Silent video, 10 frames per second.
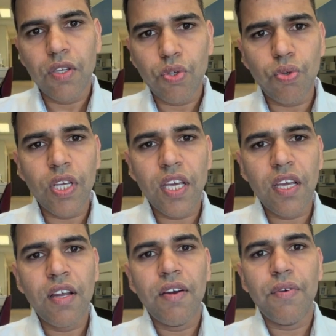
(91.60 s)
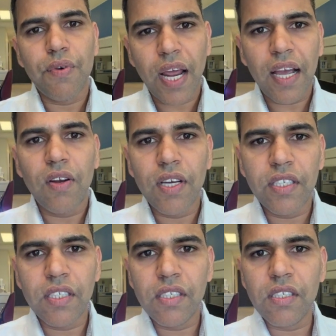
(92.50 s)
Today,
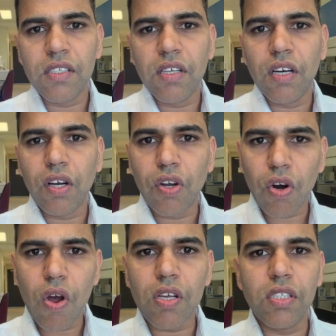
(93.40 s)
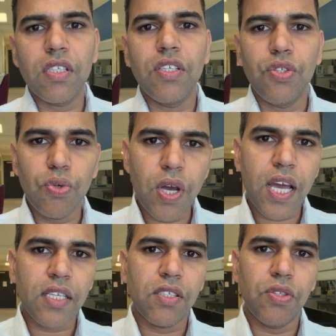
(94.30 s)
regulators across the
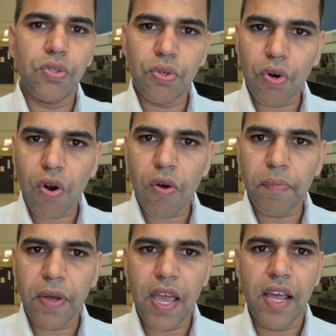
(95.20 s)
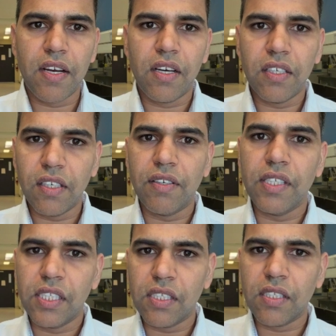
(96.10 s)
US, Europe, and other
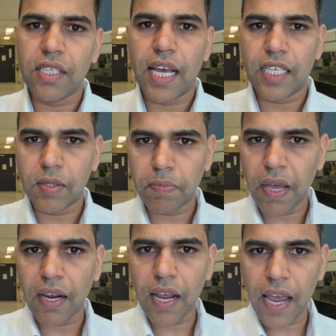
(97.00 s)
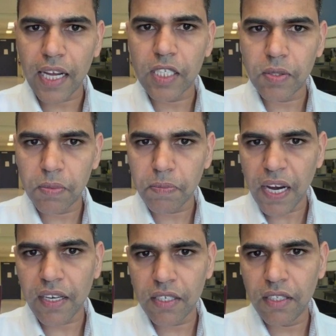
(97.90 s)
regions expect
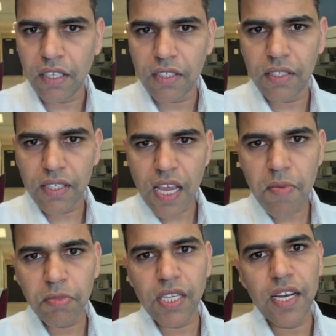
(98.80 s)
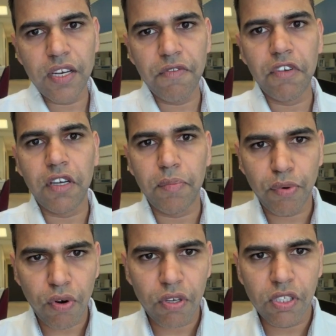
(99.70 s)
the same scientific
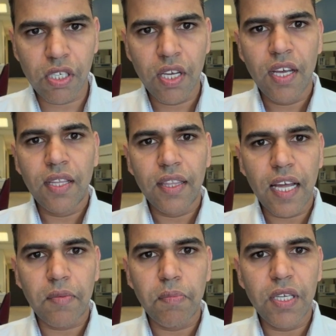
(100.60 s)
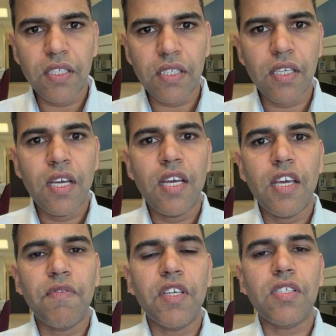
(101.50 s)
approach. That means
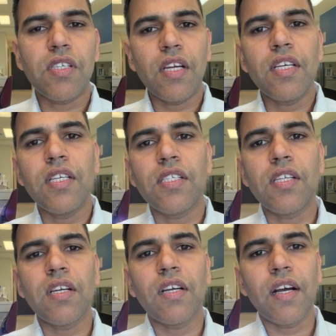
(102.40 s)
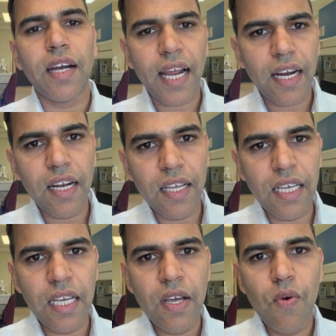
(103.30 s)
if the study is done
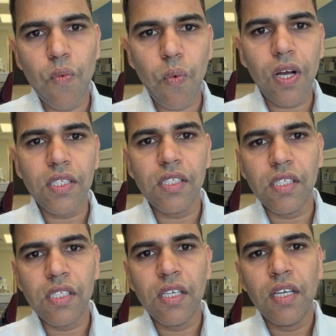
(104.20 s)
correctly once,